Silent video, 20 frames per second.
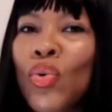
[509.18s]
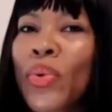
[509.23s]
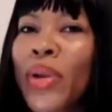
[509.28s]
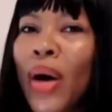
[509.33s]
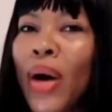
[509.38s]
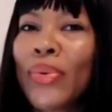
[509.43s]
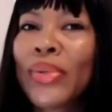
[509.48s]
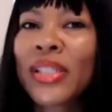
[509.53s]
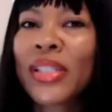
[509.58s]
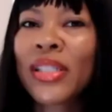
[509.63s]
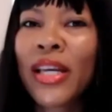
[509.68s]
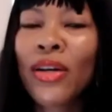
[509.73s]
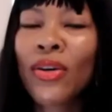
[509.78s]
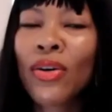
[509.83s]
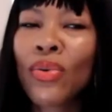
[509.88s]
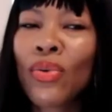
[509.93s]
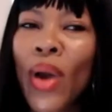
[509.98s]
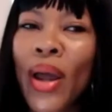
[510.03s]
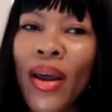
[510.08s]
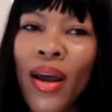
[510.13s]
when I was
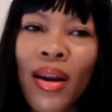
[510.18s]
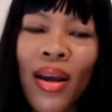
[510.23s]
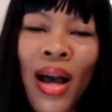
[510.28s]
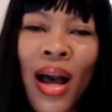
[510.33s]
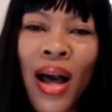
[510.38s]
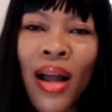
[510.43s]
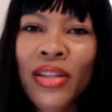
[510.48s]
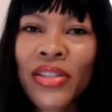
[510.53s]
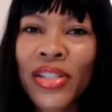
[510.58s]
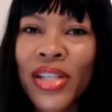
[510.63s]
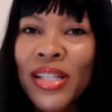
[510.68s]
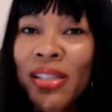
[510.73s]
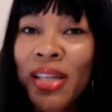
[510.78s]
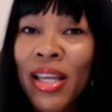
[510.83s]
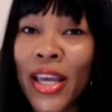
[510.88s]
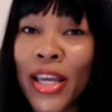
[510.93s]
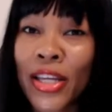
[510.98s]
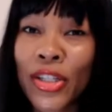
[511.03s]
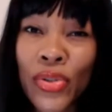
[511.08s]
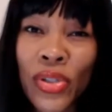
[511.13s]
single right out of college as
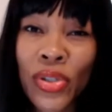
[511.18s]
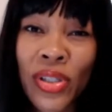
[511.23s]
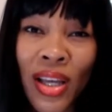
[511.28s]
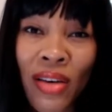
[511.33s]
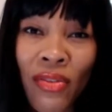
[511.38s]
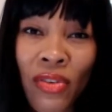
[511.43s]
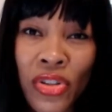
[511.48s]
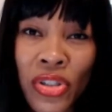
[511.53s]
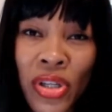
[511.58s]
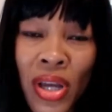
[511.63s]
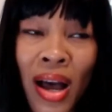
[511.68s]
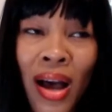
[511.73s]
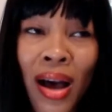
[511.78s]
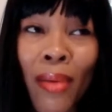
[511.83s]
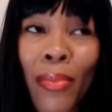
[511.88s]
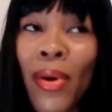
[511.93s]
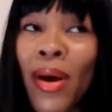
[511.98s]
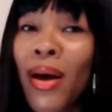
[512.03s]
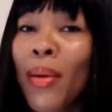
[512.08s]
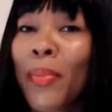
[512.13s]
an entry level job,
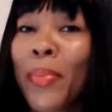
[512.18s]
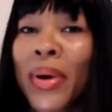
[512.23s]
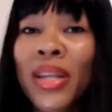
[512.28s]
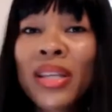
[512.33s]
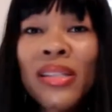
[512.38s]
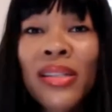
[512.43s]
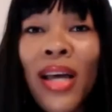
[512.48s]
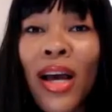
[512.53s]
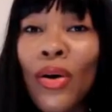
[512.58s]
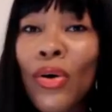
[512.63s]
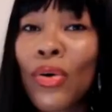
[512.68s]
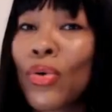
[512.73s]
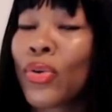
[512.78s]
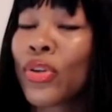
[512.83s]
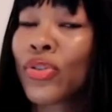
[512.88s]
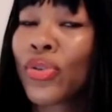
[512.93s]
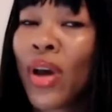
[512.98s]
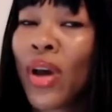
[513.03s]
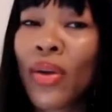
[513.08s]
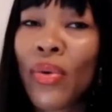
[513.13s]
but it's not cool to
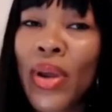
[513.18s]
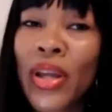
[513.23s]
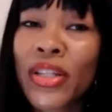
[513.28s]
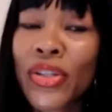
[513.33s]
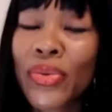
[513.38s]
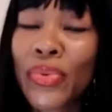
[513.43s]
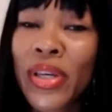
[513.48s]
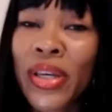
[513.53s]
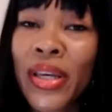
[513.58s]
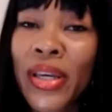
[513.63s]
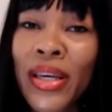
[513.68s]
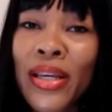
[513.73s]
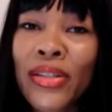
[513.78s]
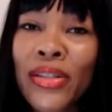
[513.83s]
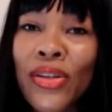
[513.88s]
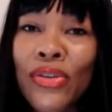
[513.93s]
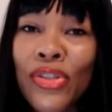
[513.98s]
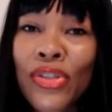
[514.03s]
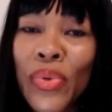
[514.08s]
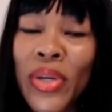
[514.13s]
try to raise three
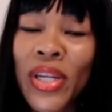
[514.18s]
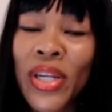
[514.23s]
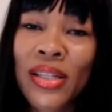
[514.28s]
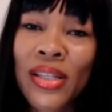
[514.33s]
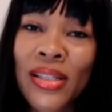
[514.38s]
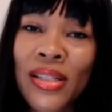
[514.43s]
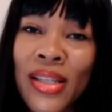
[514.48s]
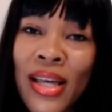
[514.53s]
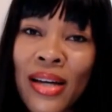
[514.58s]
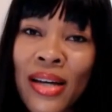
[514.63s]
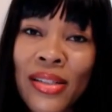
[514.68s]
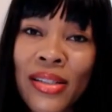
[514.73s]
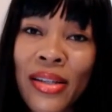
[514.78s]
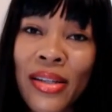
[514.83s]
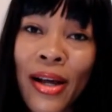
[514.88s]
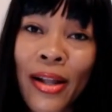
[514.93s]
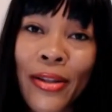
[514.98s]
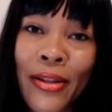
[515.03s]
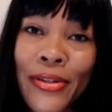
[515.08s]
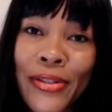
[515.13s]
kids on $26,000. Mm-hmm.
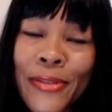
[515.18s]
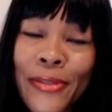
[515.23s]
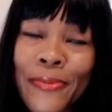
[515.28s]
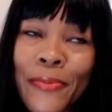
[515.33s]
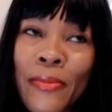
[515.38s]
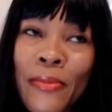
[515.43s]
dollars